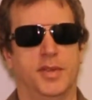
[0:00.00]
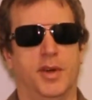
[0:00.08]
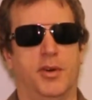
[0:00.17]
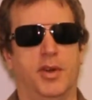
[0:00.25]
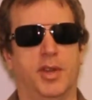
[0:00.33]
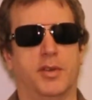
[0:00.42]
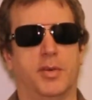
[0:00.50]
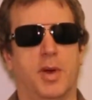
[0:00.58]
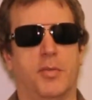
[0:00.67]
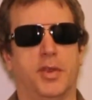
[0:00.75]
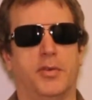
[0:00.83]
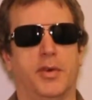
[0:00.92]
or you come
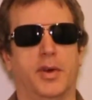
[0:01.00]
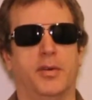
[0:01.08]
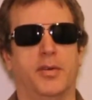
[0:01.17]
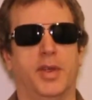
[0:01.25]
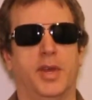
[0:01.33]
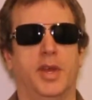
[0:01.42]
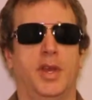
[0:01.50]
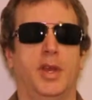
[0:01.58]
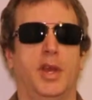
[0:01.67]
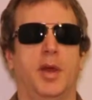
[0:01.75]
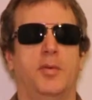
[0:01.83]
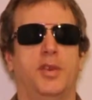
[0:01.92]
up with your own.
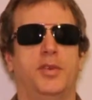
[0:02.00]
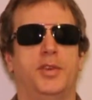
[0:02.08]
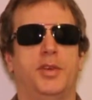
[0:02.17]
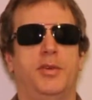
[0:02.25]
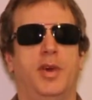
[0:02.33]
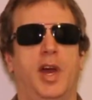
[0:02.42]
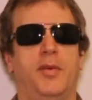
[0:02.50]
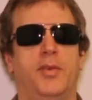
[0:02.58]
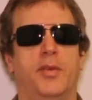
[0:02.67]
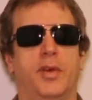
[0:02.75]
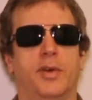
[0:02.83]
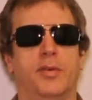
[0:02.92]
And when you do have
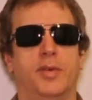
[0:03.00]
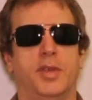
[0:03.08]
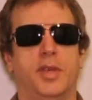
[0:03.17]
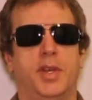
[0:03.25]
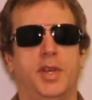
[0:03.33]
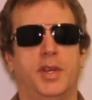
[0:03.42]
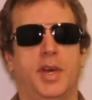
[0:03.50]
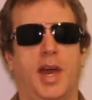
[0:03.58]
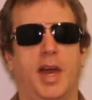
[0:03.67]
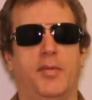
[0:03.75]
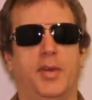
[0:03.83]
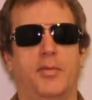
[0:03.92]
your own, you need to
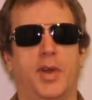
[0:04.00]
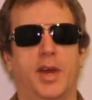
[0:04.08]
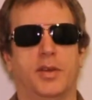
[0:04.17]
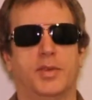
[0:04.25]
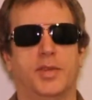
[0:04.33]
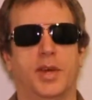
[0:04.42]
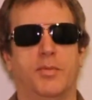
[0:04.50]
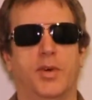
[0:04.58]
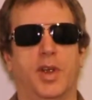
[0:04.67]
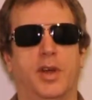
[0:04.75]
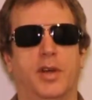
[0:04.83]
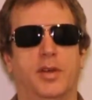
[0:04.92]
have it around
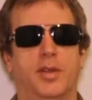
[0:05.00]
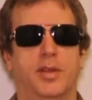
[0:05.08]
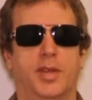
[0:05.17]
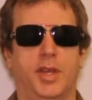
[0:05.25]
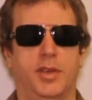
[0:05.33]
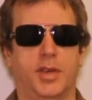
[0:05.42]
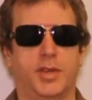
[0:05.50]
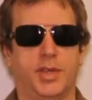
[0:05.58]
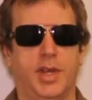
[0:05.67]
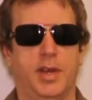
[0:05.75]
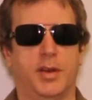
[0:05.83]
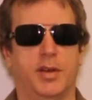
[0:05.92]
somewhere that you can
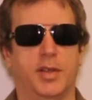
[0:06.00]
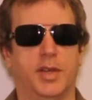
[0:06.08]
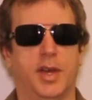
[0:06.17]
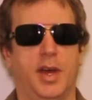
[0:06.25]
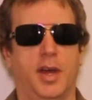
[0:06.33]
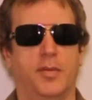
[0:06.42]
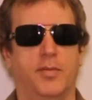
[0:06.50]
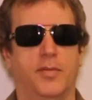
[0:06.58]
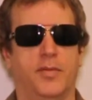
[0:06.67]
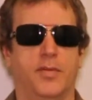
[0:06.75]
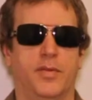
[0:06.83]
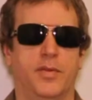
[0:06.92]
see it all the time,
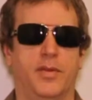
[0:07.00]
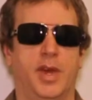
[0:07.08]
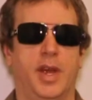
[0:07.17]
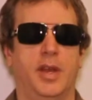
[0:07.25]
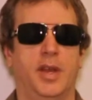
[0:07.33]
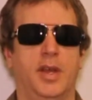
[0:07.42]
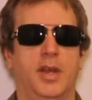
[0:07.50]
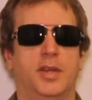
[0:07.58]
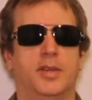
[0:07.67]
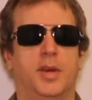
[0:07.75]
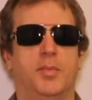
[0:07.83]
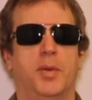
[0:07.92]
right?
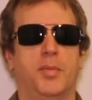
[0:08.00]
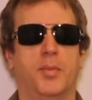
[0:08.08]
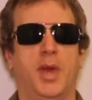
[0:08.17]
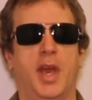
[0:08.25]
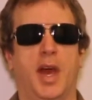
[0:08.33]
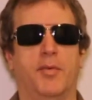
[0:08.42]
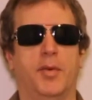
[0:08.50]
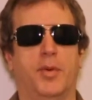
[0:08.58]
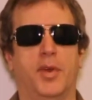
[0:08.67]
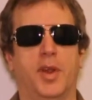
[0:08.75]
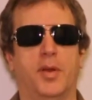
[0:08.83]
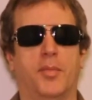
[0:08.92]
Some people may have it
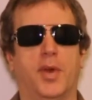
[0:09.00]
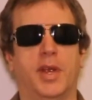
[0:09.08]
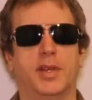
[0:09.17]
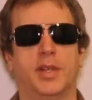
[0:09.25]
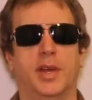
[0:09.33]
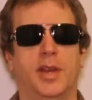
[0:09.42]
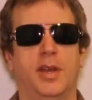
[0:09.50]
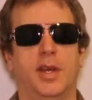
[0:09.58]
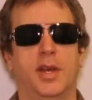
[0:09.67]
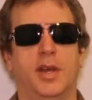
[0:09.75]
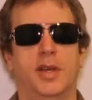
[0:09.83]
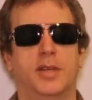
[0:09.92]
put on a bracelet.
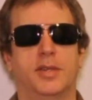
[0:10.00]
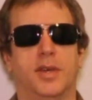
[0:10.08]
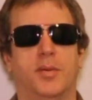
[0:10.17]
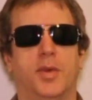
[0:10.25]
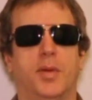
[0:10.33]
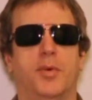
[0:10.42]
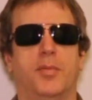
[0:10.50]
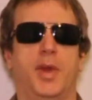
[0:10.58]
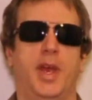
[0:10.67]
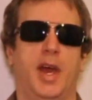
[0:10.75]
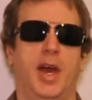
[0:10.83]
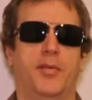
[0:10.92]
Some people
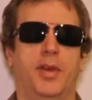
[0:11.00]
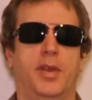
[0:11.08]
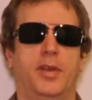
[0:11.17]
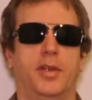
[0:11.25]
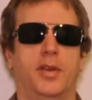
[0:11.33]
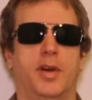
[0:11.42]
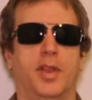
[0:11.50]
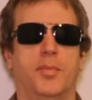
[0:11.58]
may have it, on the